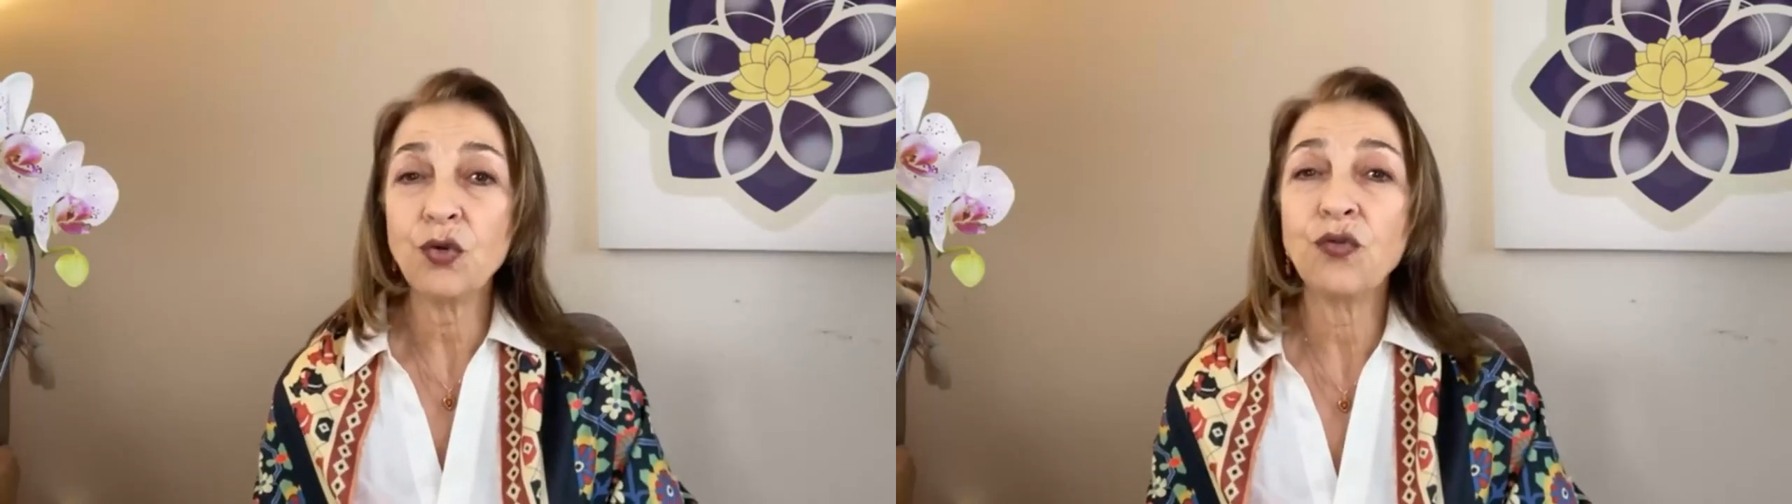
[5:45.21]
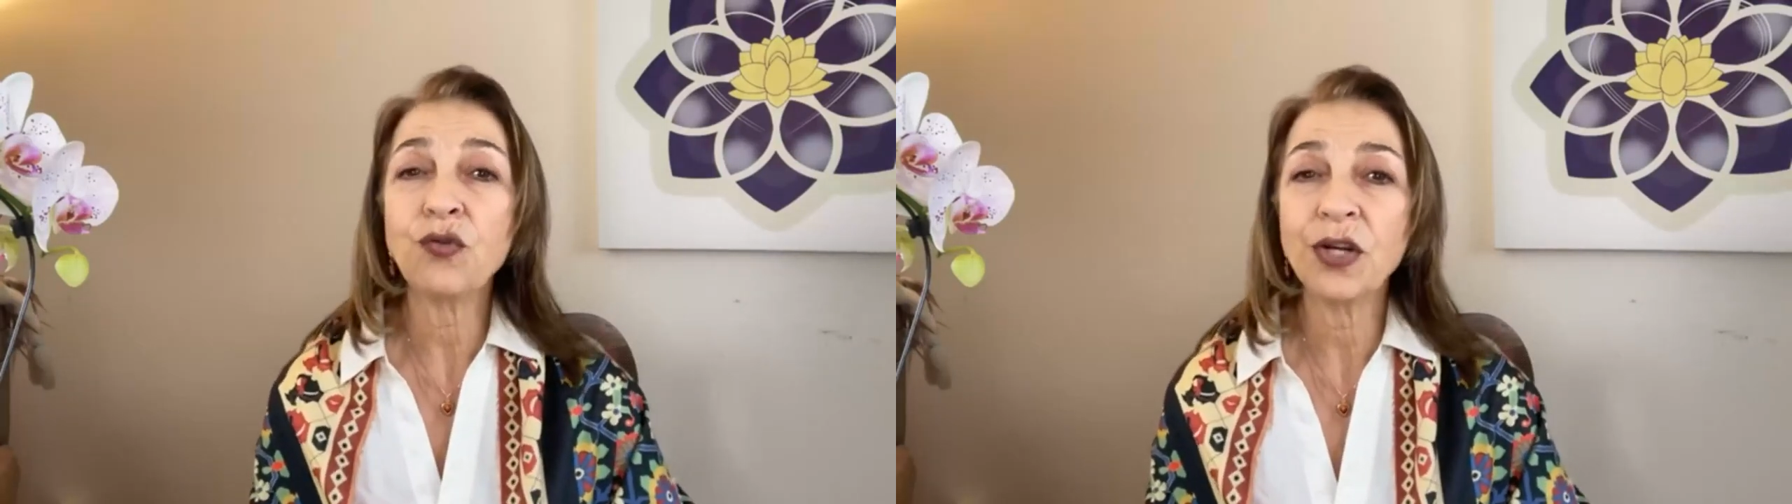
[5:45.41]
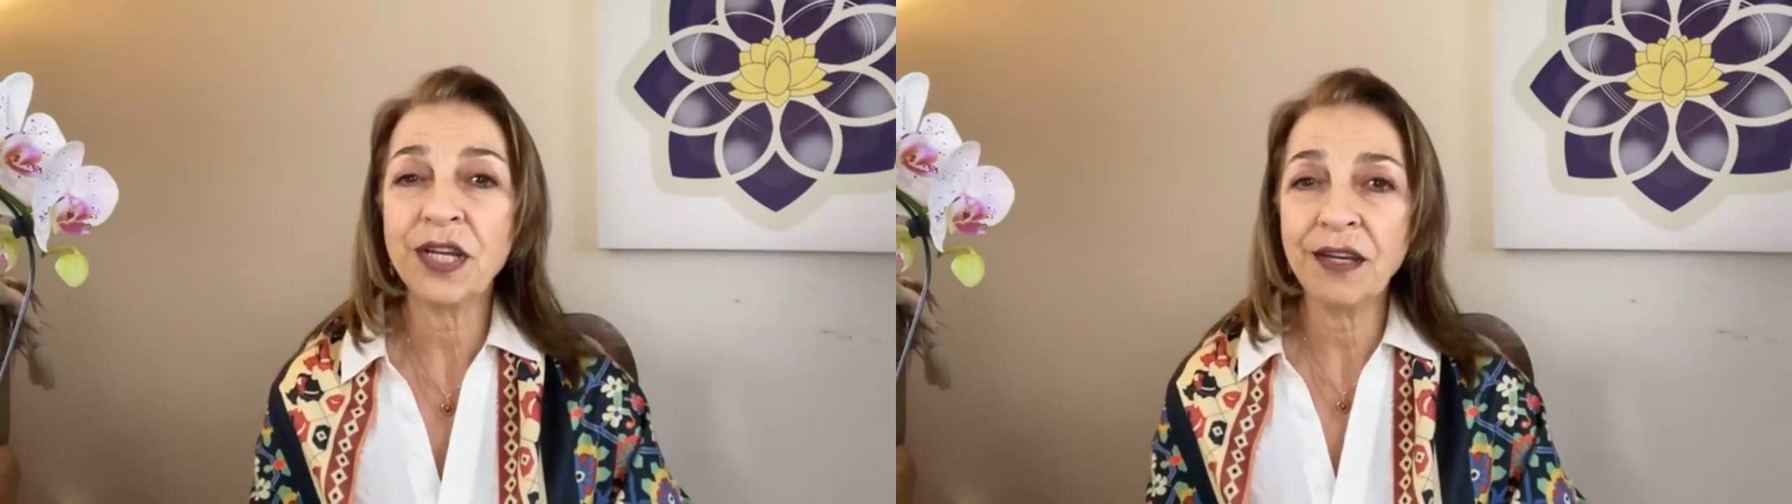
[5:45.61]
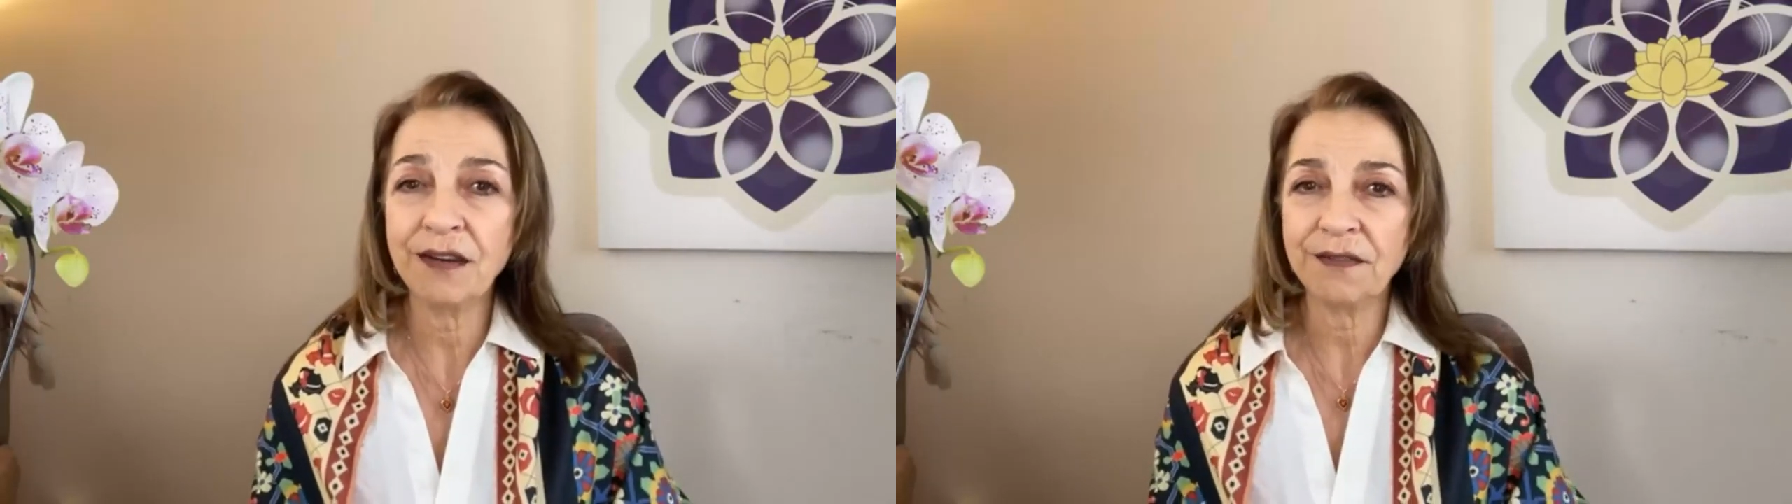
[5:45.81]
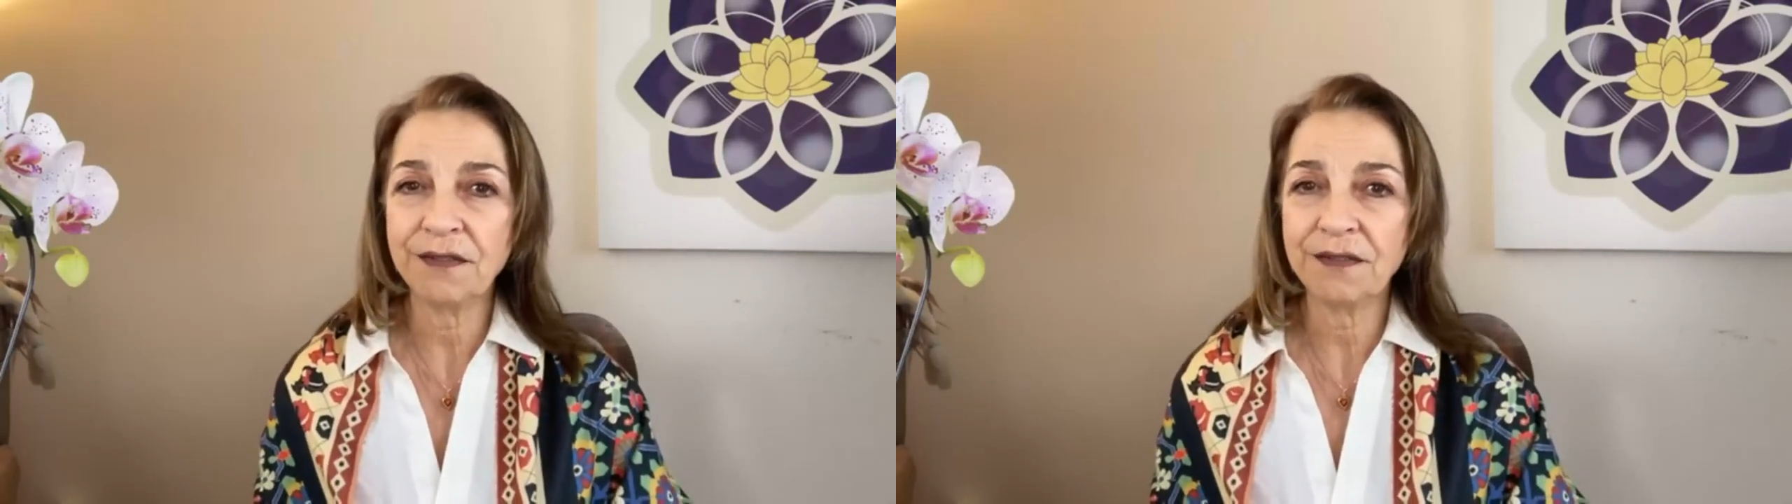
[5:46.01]
to
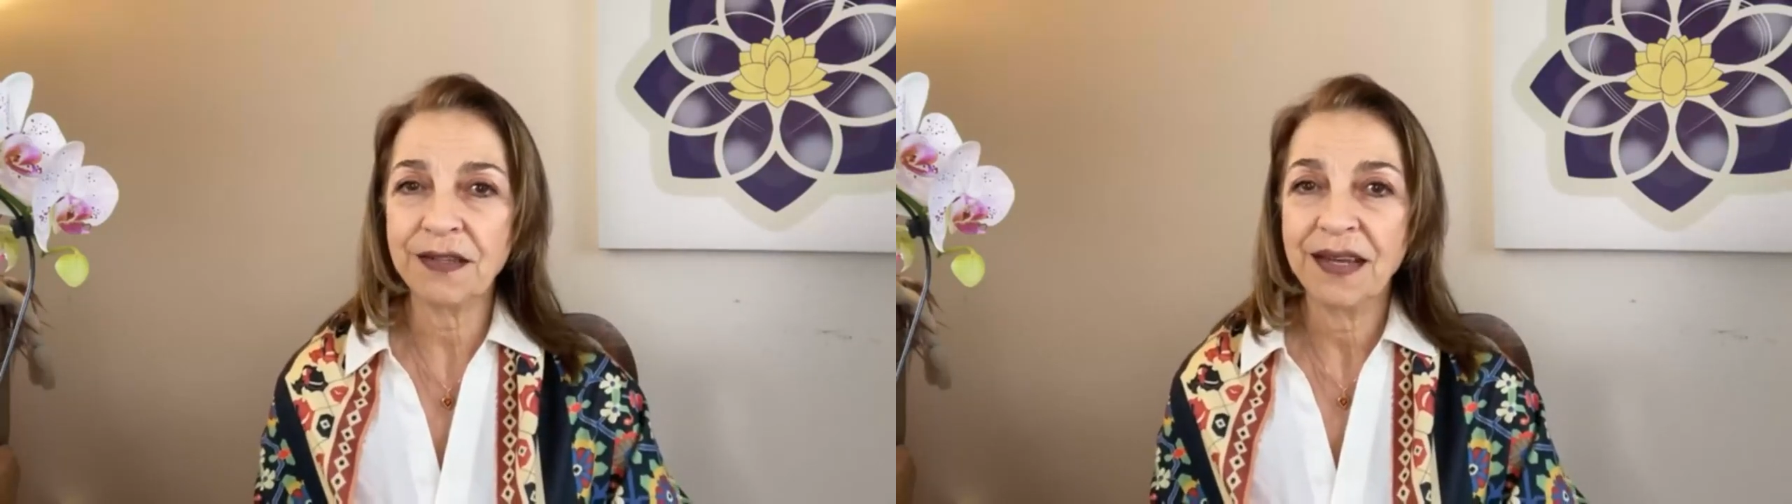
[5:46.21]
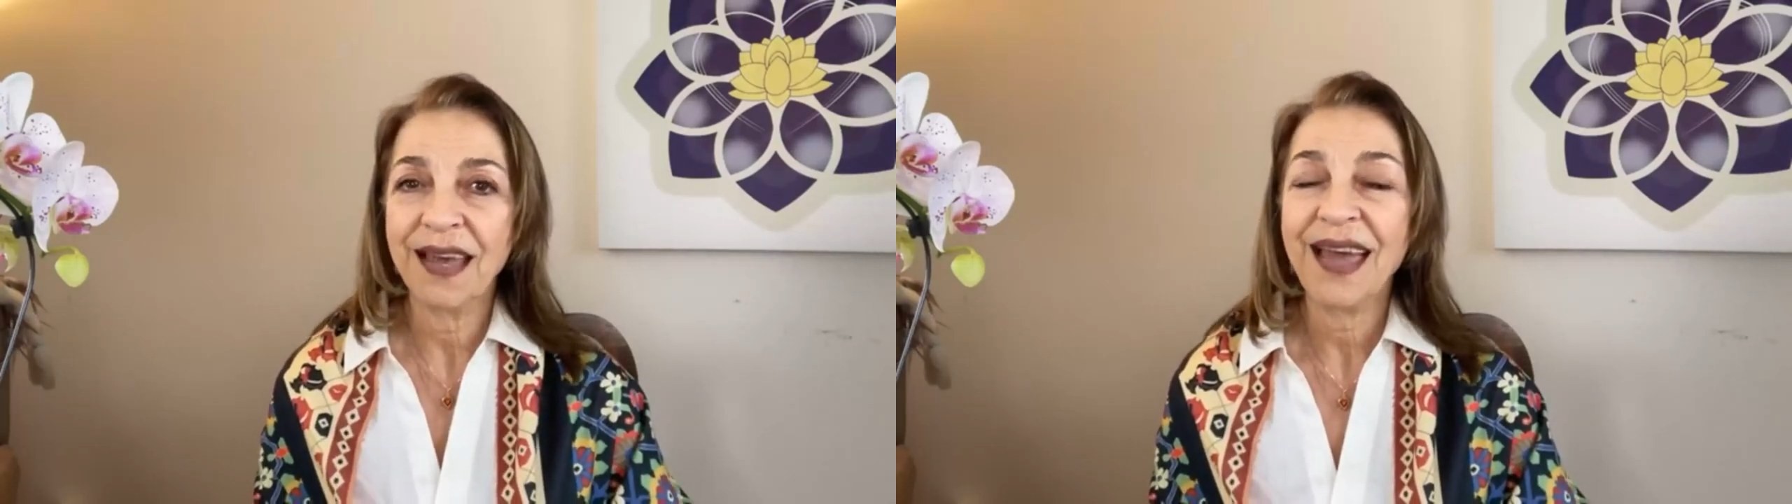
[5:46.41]
forgive